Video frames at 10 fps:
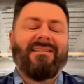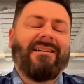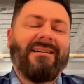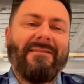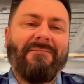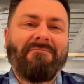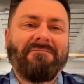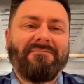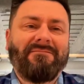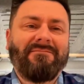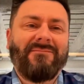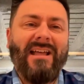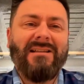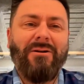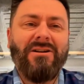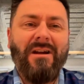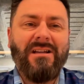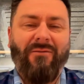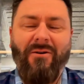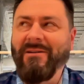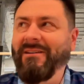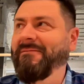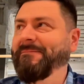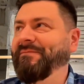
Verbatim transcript: um, well that's pretty transformative